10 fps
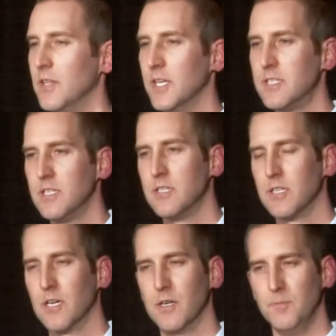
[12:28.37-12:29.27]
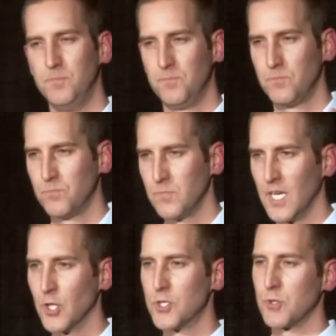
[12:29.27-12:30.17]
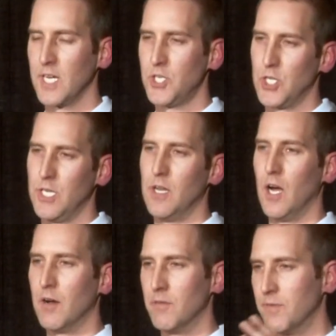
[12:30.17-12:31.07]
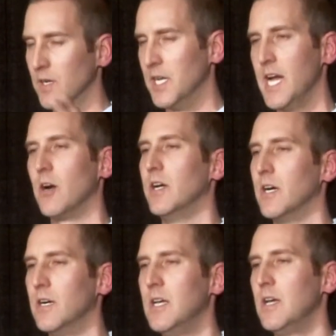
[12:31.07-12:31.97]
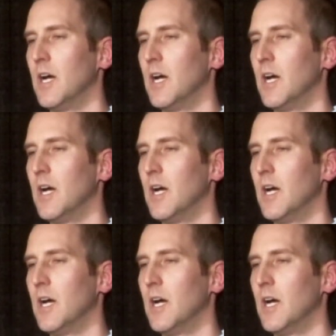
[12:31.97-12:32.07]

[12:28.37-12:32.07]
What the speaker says: This is an illustration of an area